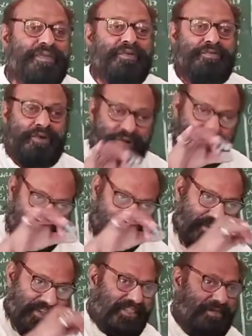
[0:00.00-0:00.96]

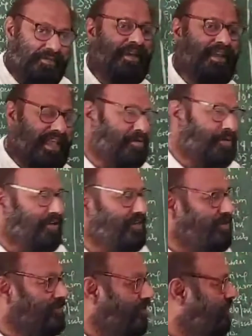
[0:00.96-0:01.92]
balance. How do you
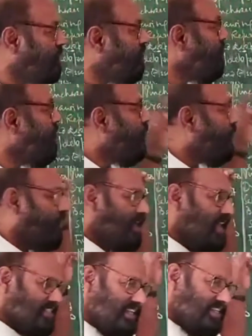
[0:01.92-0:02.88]
follow the principle? I
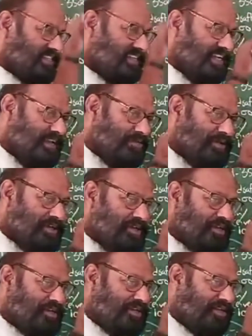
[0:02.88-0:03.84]
have already told you.
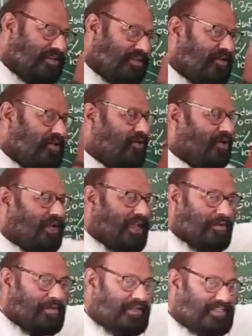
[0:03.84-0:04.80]
All assets are
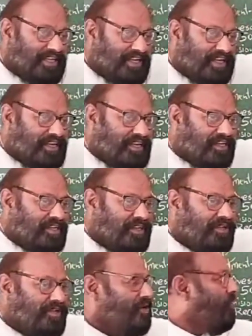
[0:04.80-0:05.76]
debit, all